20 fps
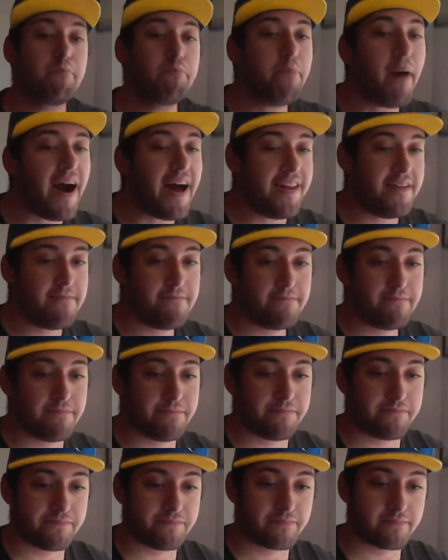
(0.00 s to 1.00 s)
But
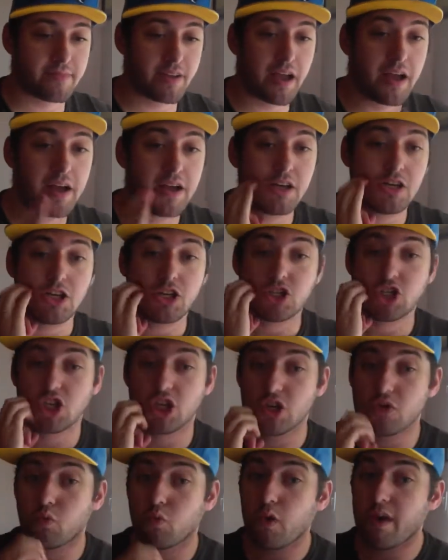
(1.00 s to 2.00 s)

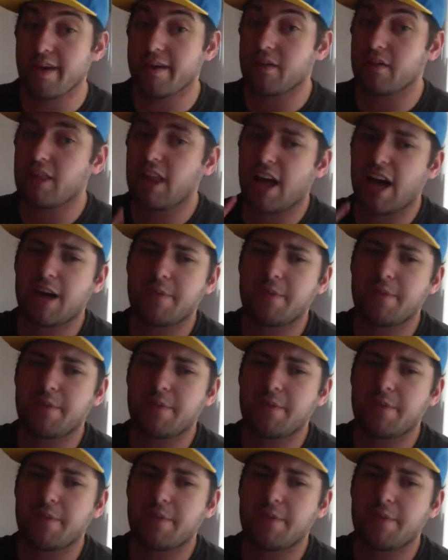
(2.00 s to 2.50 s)
she will,